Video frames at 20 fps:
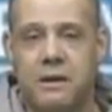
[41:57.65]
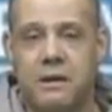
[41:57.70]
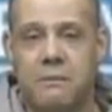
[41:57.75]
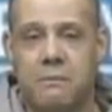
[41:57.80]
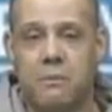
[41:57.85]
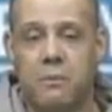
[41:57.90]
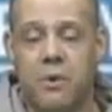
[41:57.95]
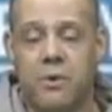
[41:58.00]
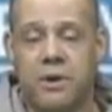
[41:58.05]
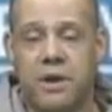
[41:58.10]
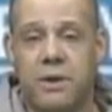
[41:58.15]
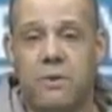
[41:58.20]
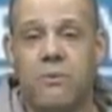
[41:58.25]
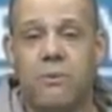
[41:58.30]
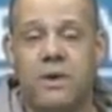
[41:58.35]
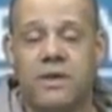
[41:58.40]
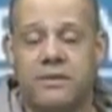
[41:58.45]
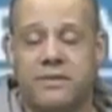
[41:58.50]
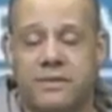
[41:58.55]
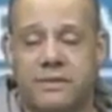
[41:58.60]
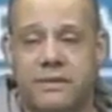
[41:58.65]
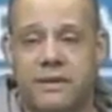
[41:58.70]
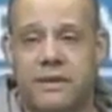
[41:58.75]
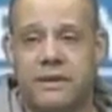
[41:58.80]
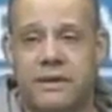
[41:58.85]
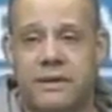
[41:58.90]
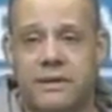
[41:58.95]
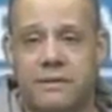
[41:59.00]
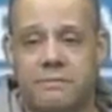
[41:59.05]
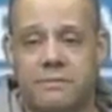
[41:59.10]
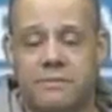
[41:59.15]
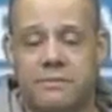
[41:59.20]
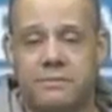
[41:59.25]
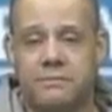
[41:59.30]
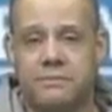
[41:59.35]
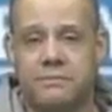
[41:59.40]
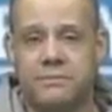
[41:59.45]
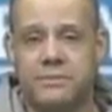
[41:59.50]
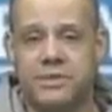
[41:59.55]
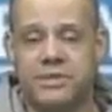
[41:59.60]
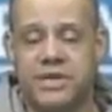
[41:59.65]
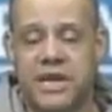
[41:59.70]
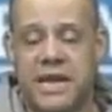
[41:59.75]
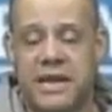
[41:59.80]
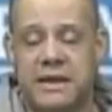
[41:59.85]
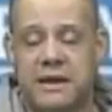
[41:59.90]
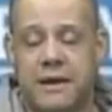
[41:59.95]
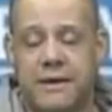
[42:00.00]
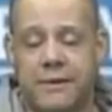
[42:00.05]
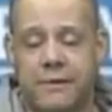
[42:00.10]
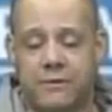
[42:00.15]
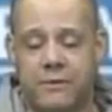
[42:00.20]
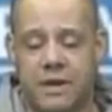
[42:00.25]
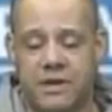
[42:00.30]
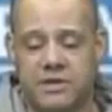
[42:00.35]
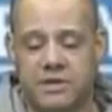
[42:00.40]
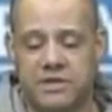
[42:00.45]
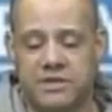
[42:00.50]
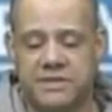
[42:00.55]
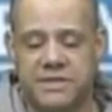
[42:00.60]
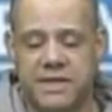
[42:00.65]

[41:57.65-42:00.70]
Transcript: working with Jay Cutler, I should say.